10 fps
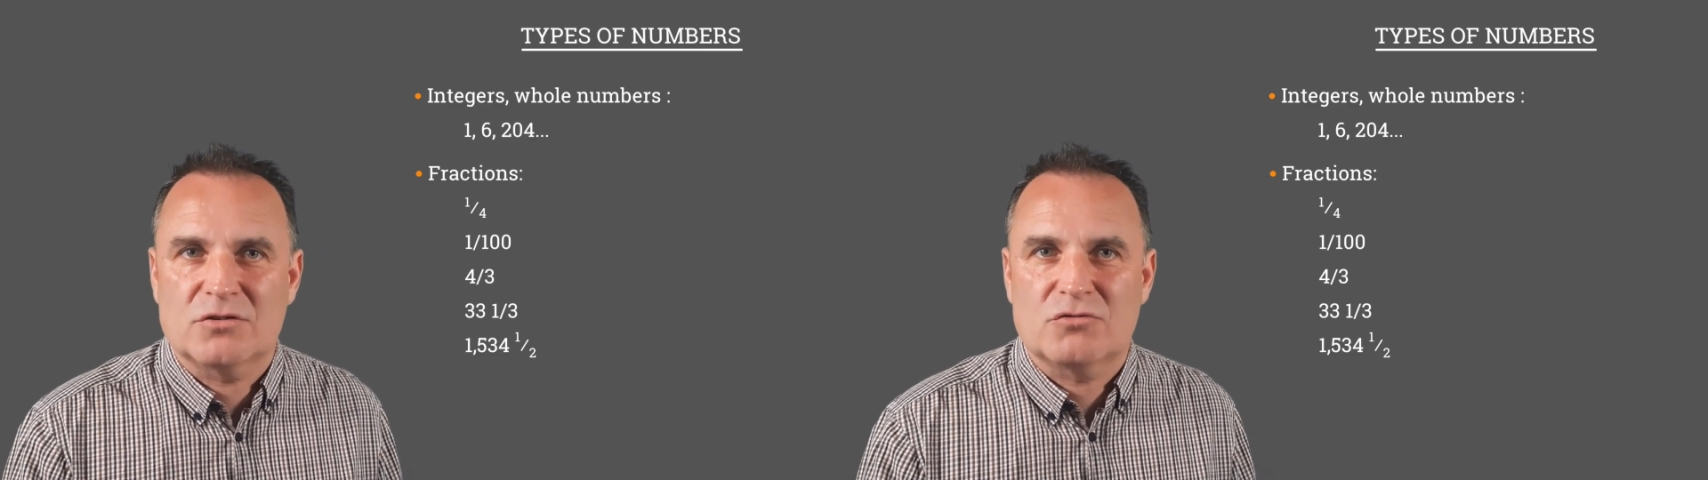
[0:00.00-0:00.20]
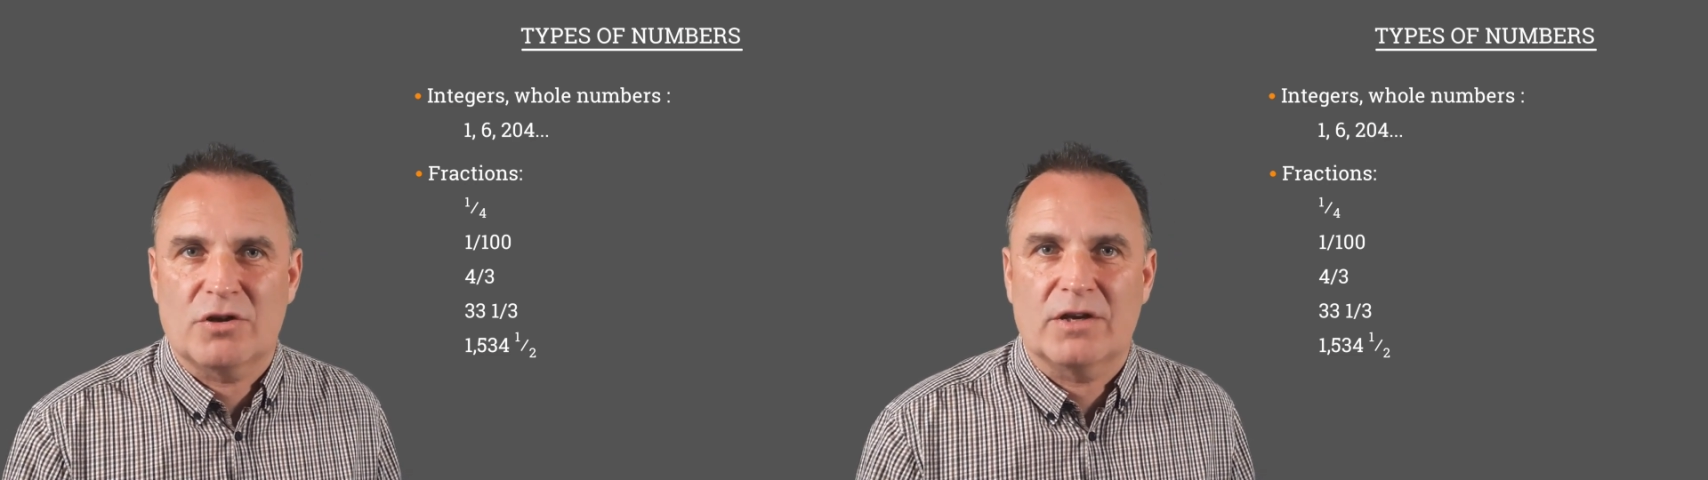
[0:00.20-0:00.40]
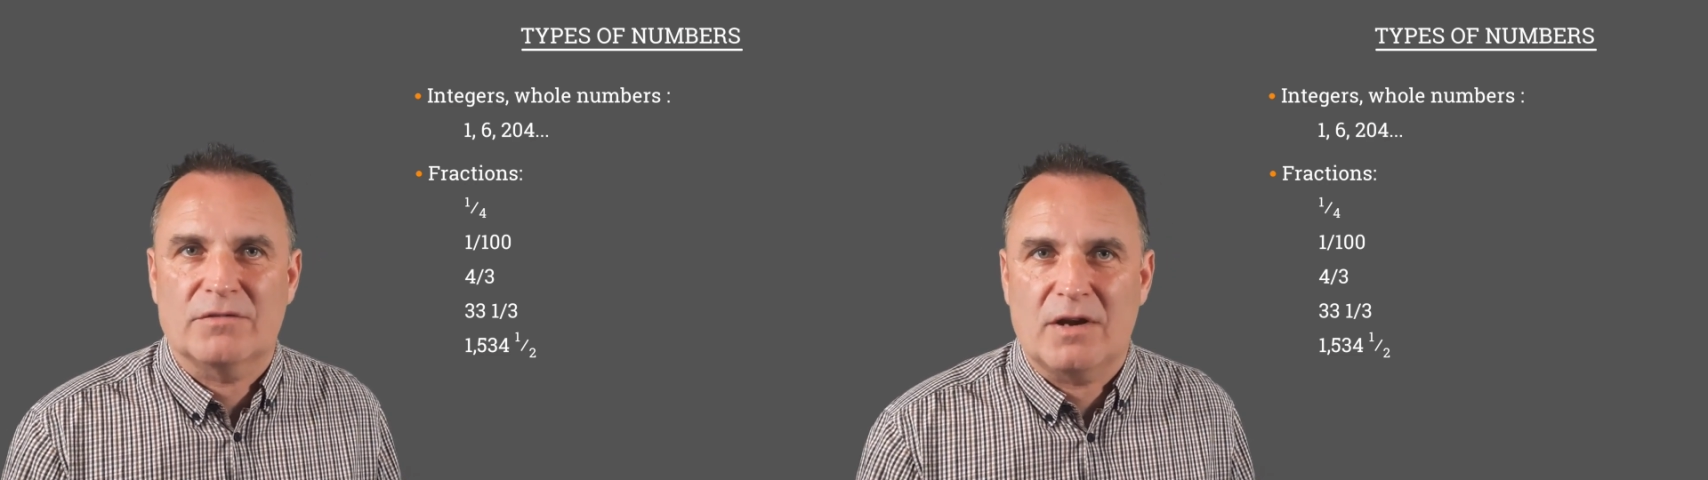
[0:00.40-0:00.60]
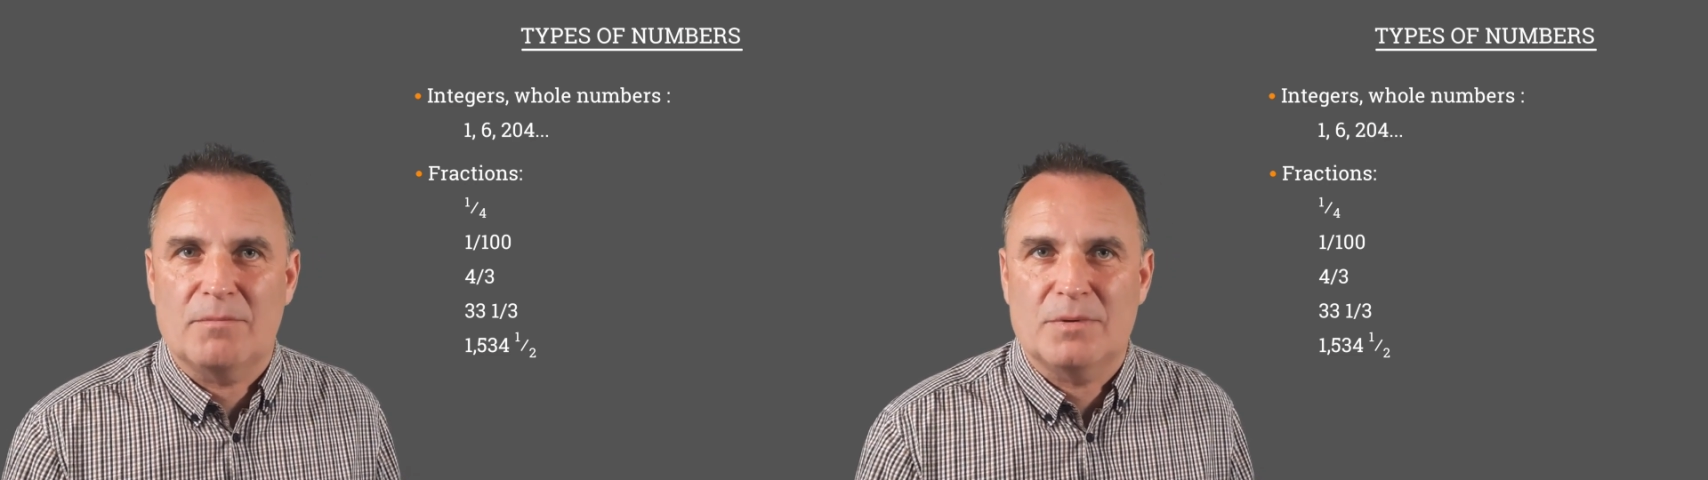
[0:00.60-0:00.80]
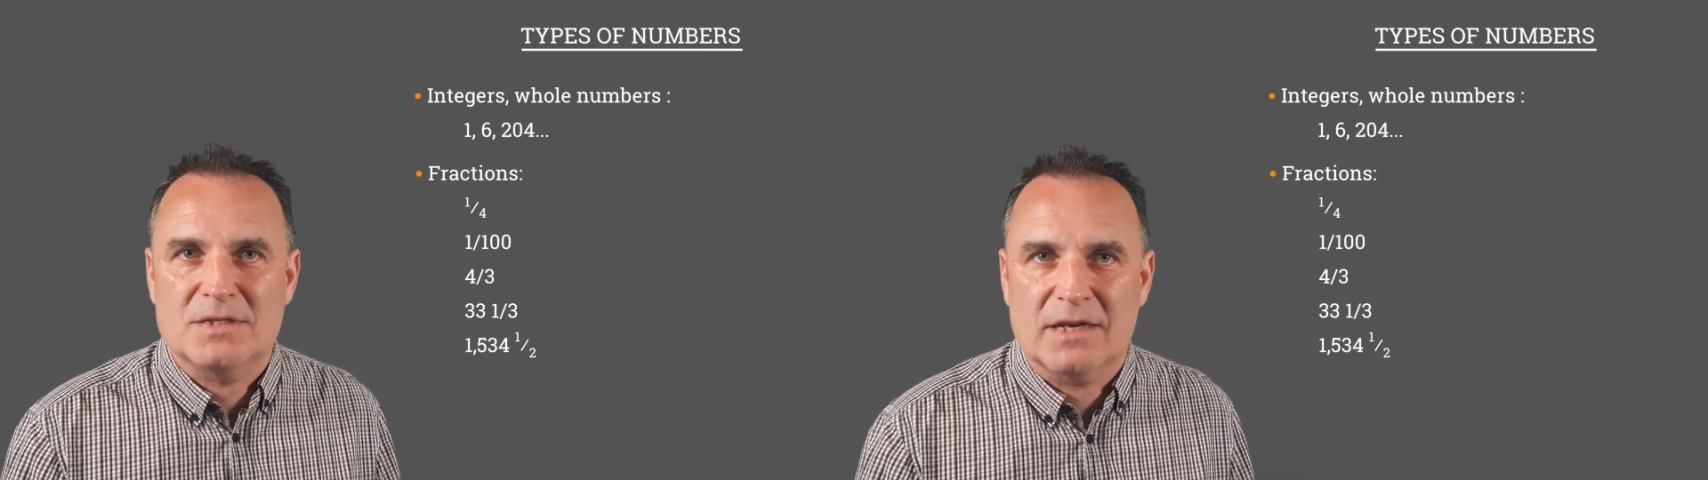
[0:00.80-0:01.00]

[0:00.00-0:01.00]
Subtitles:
string of numbers